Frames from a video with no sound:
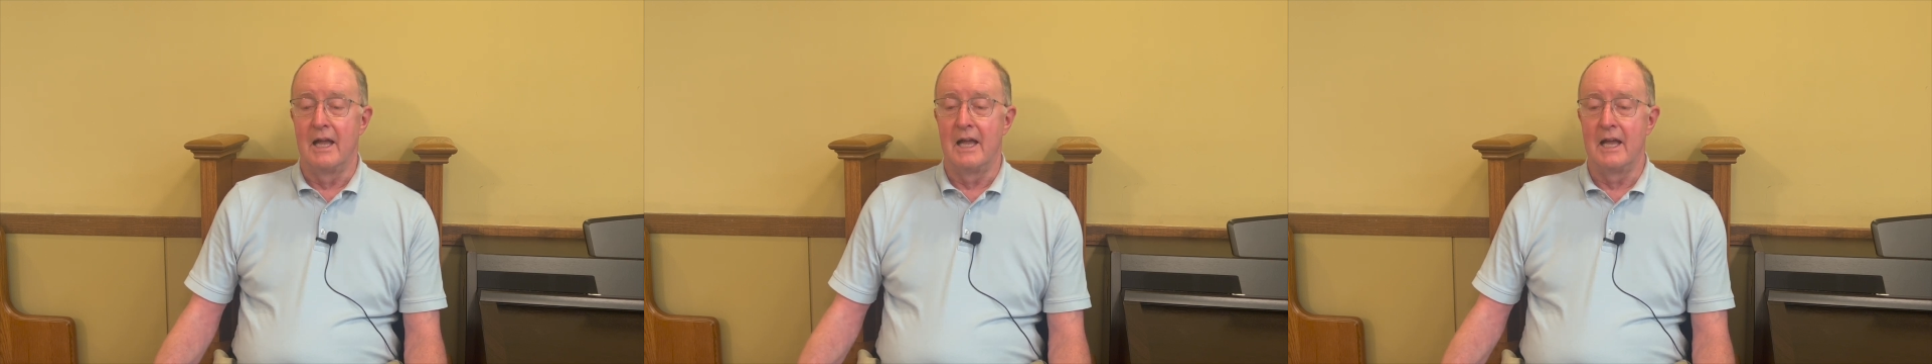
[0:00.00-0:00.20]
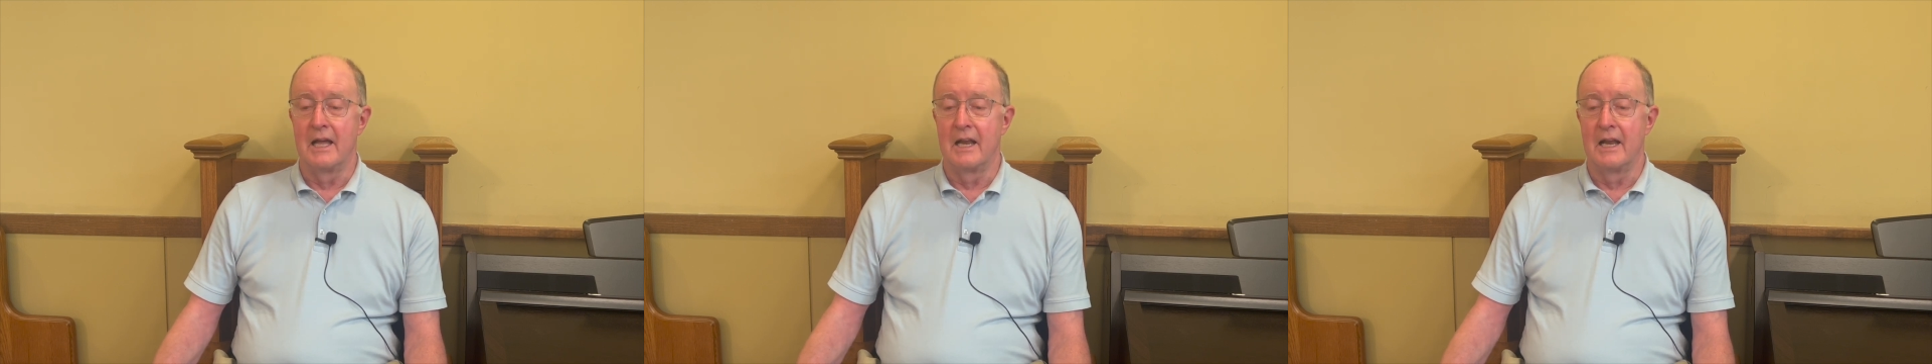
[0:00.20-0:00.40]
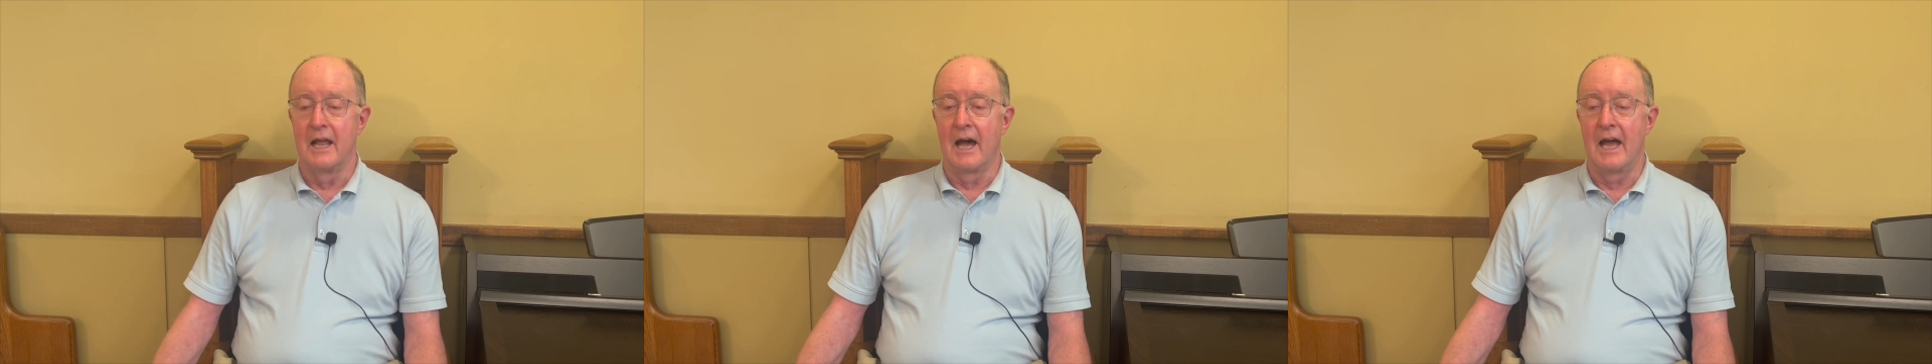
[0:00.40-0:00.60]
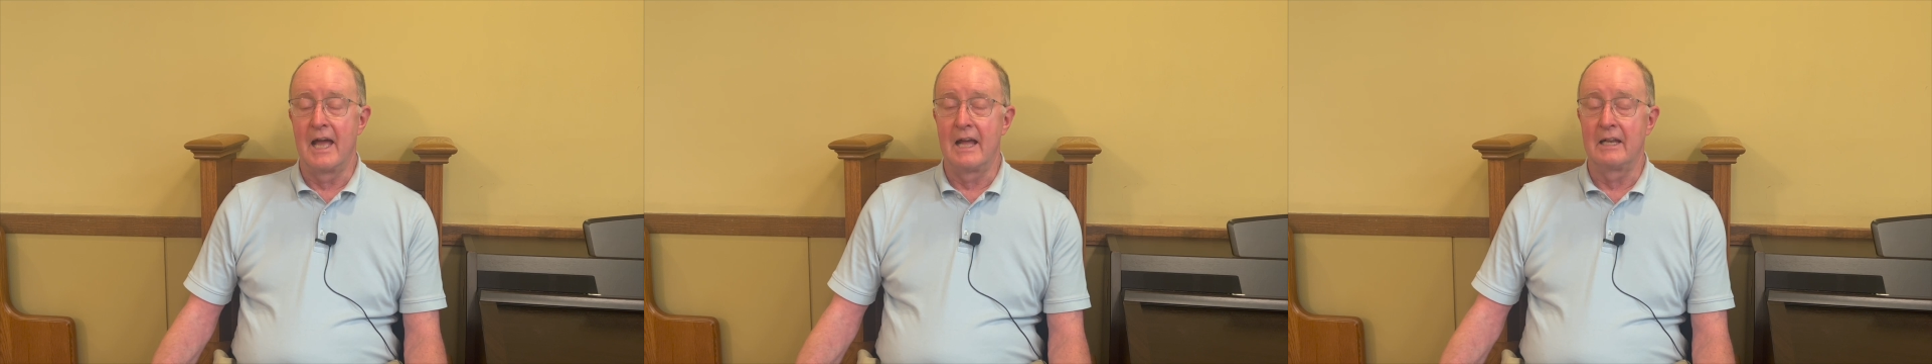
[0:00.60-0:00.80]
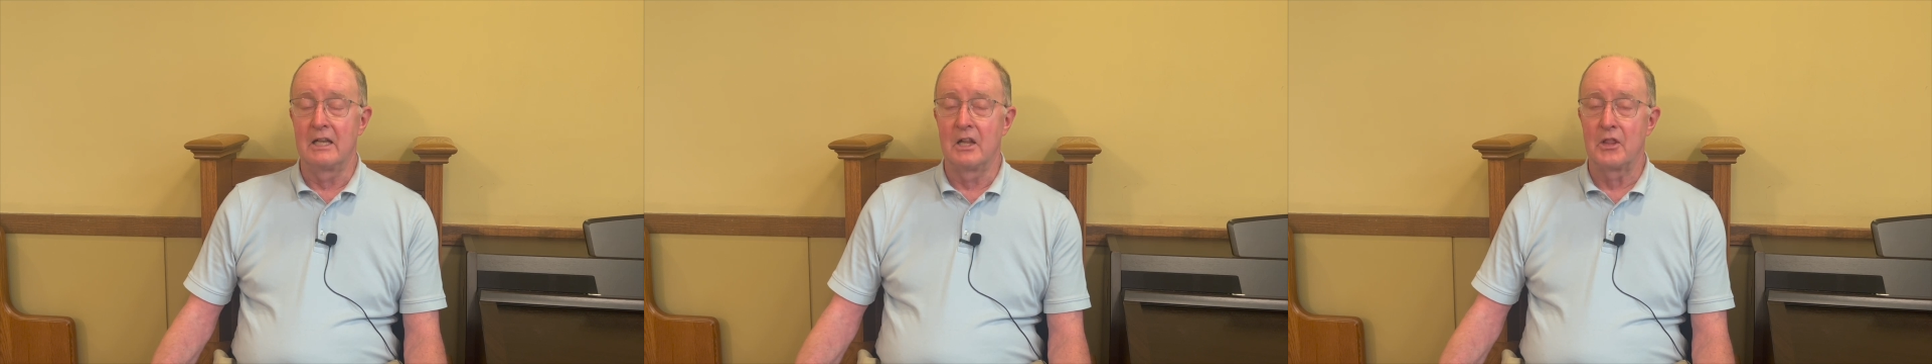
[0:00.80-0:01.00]
And I
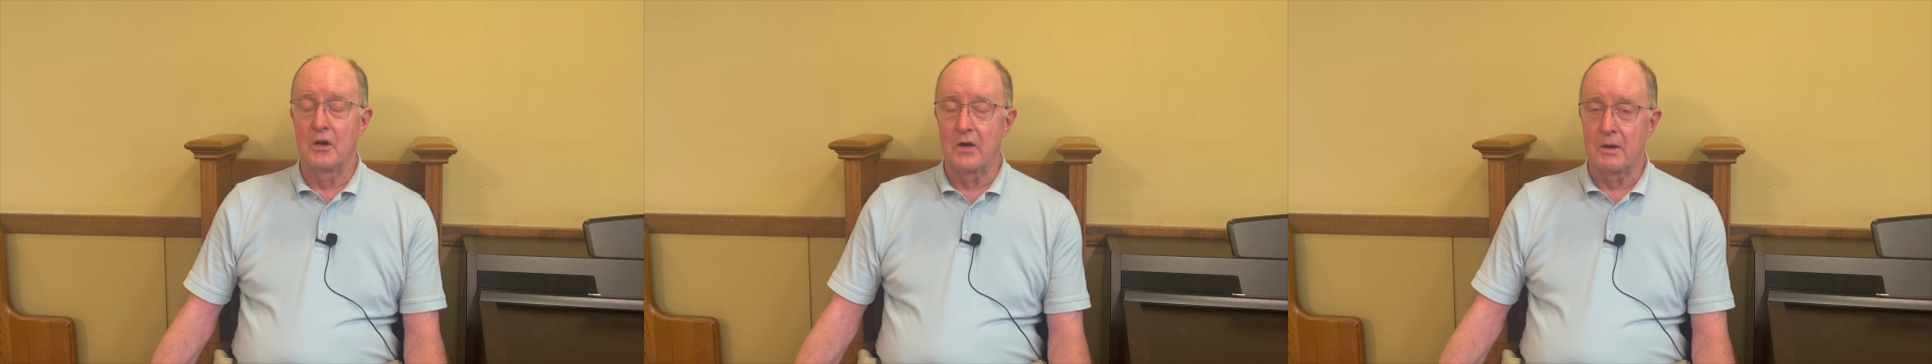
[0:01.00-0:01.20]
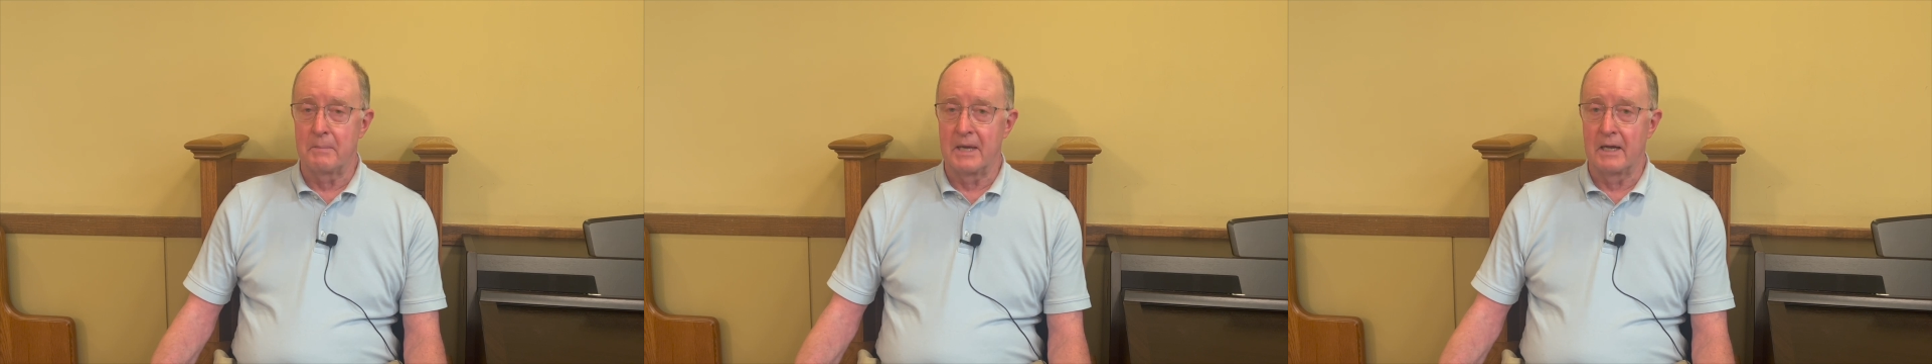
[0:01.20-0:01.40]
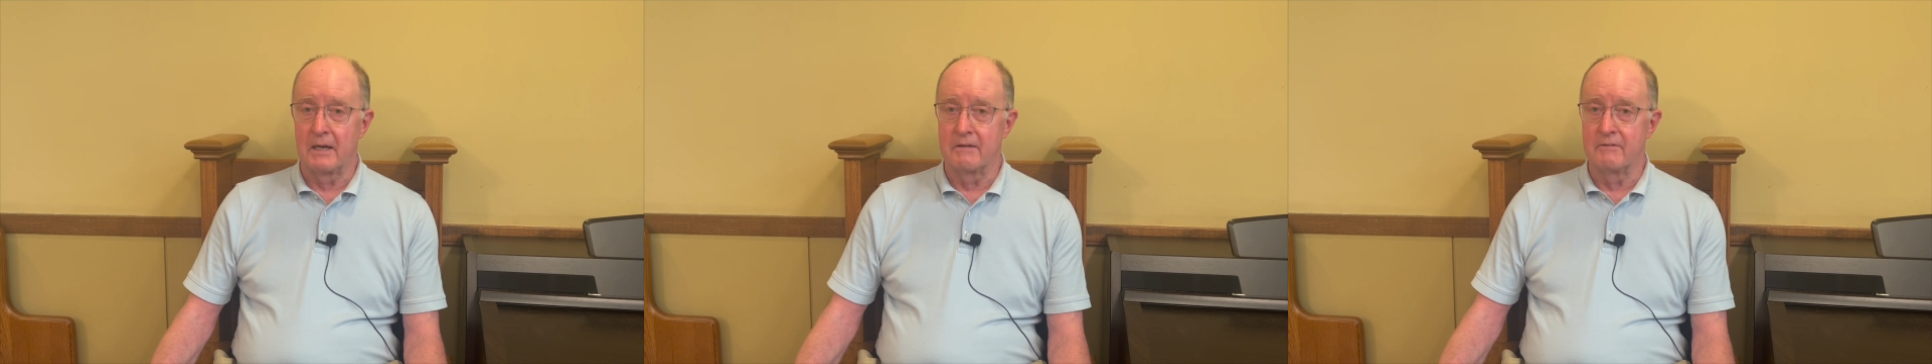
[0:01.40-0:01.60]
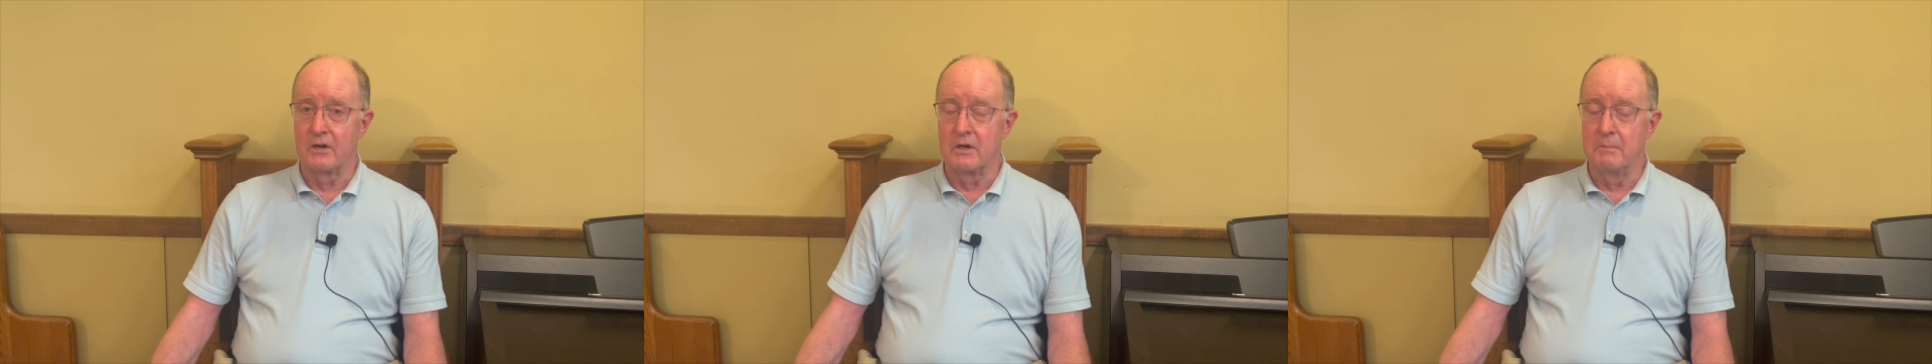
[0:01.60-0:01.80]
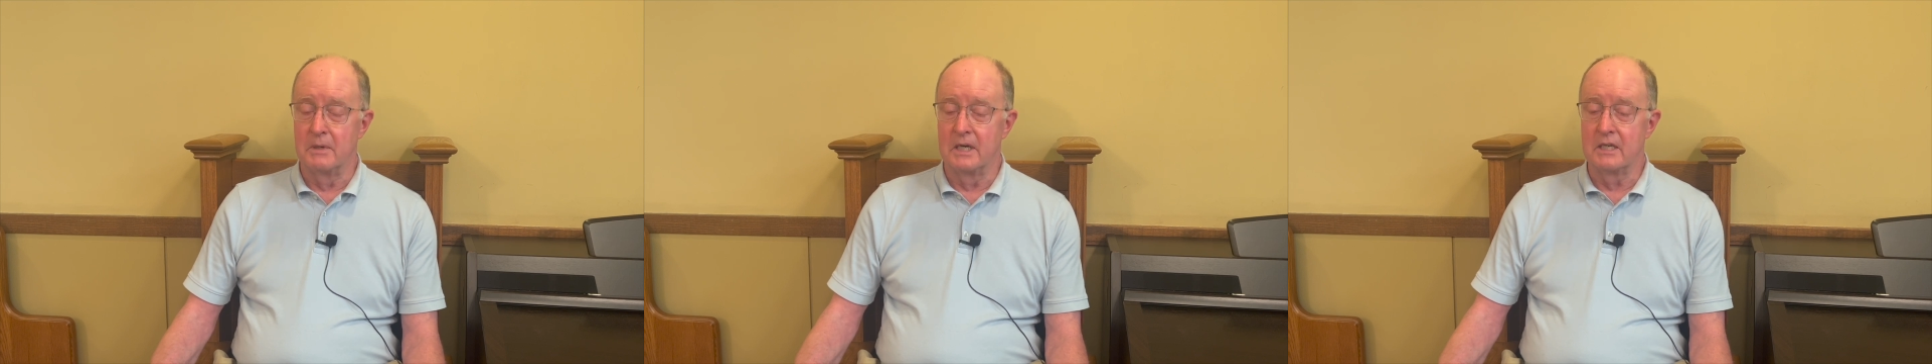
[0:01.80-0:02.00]
hadn't thought about it
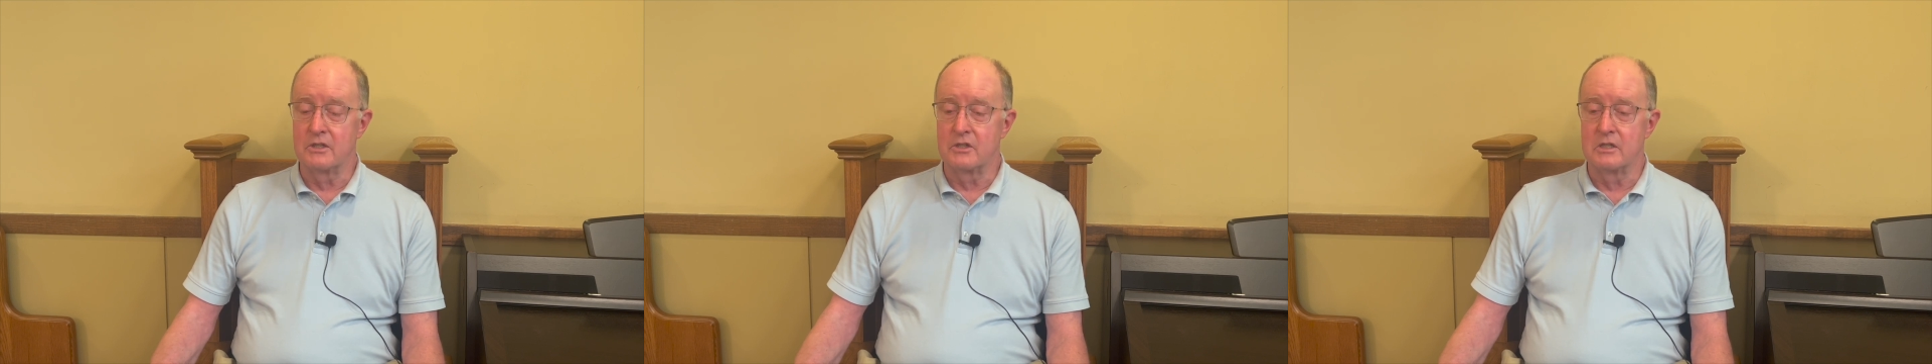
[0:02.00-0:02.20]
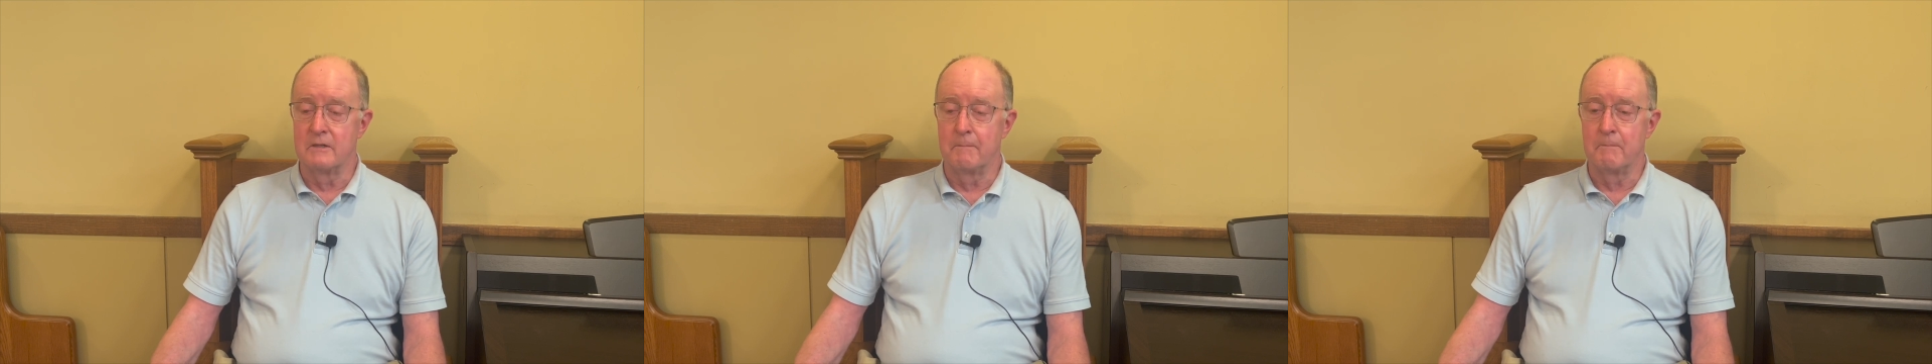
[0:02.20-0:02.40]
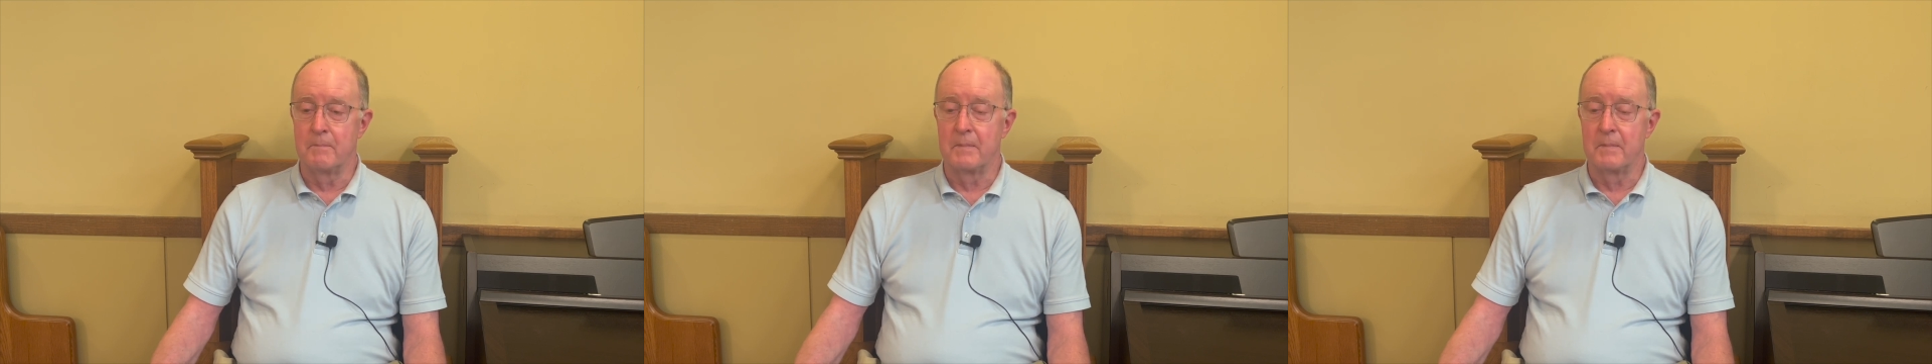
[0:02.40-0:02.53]
very much,